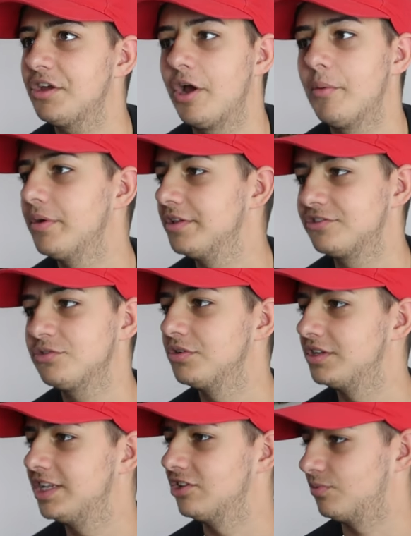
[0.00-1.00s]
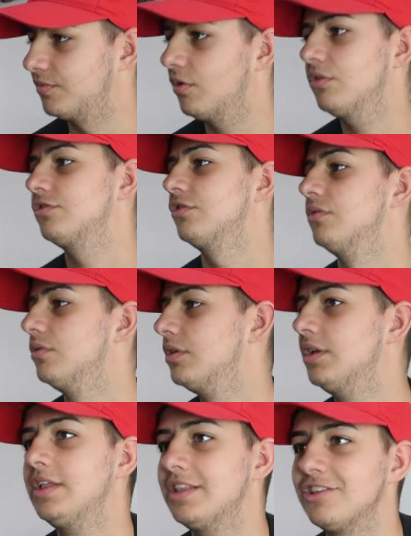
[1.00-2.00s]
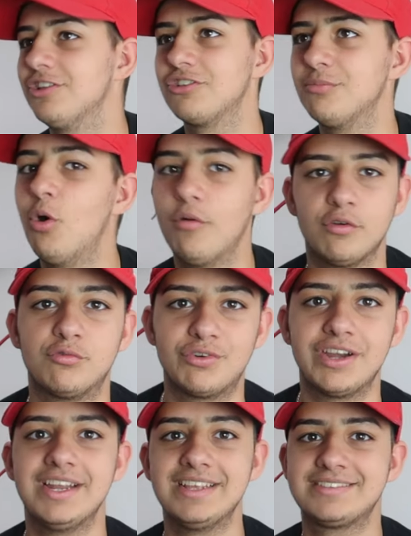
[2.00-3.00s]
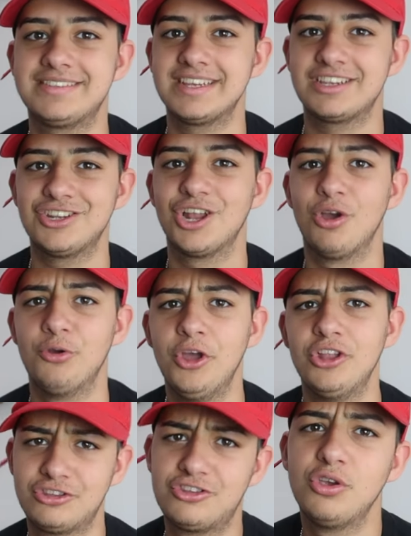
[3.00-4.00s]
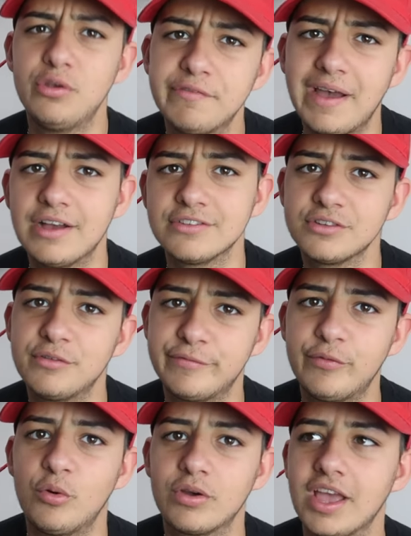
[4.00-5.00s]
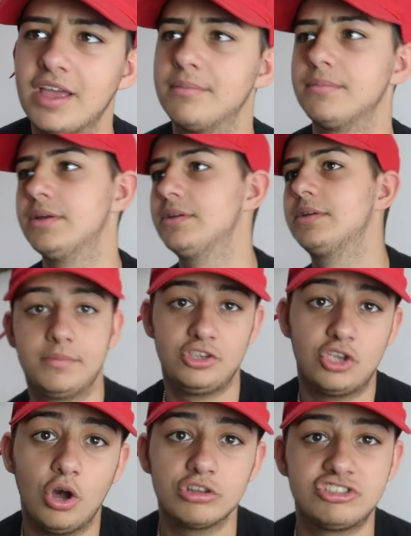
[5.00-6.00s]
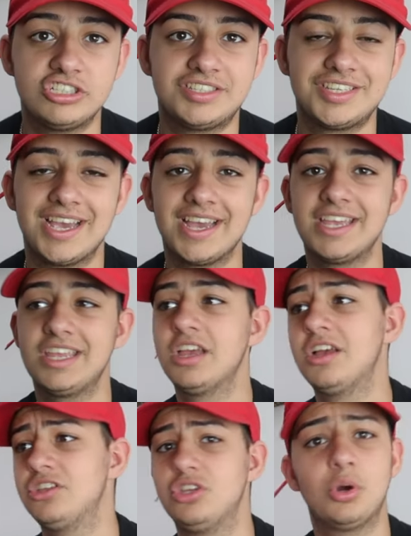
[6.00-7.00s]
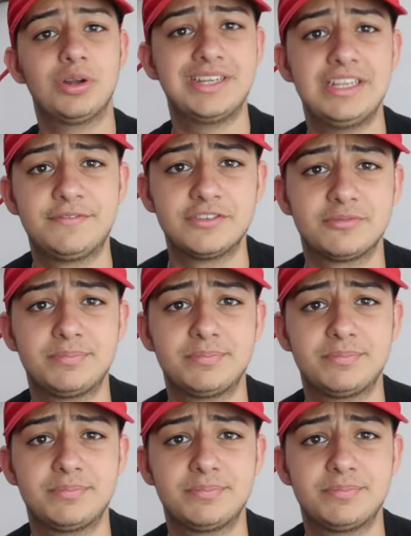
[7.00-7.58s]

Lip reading: Alright, we're installing this. We've got to. This looks more of a realistic, you know, 2004 game. You got GTA, you got Need for